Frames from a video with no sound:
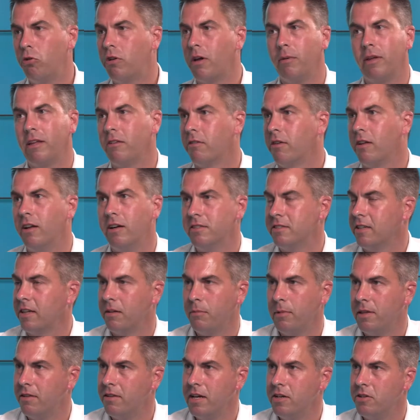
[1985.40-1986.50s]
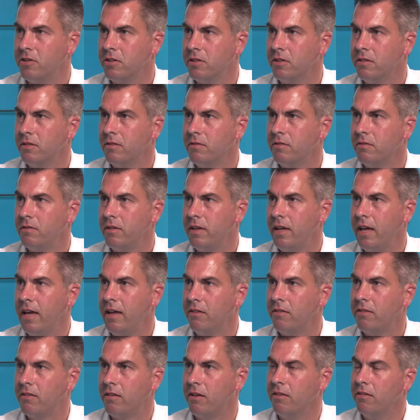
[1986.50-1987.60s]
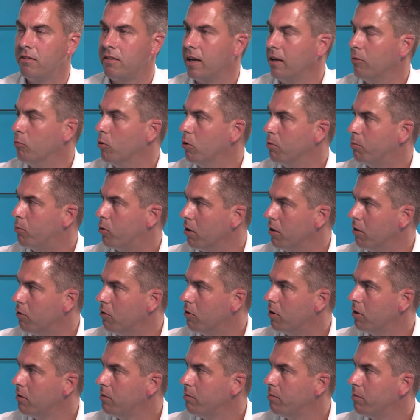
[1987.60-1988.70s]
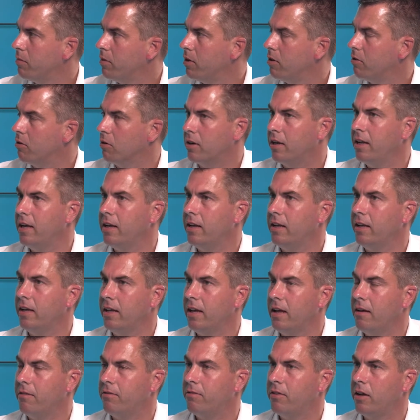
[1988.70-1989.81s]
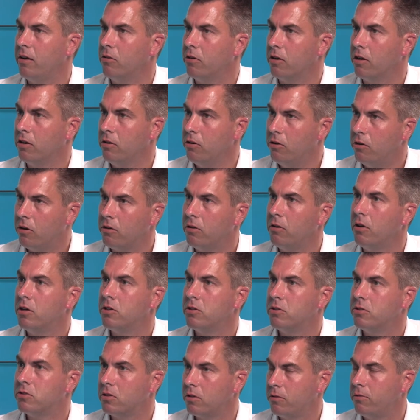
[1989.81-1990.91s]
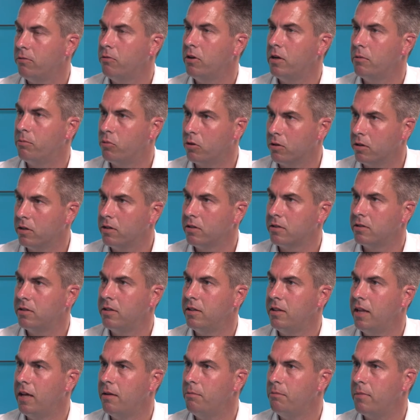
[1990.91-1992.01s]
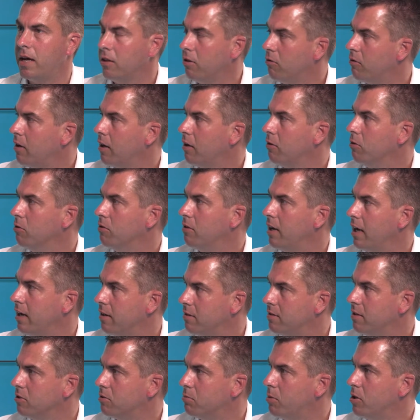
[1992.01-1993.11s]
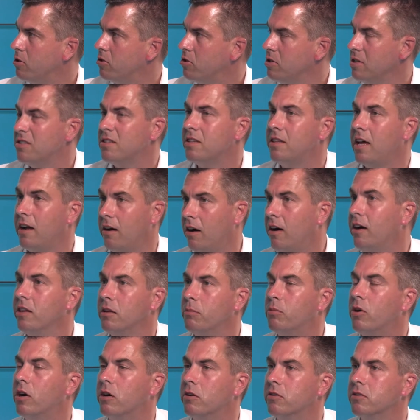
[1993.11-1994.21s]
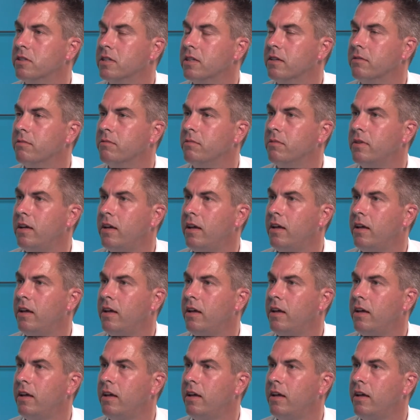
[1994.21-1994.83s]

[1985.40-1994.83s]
all coming out of client segmentation. It's understanding what product they're on. So clearly, if they're on a non-software product, their manual records, Excel spreadsheets, they're high on the priority.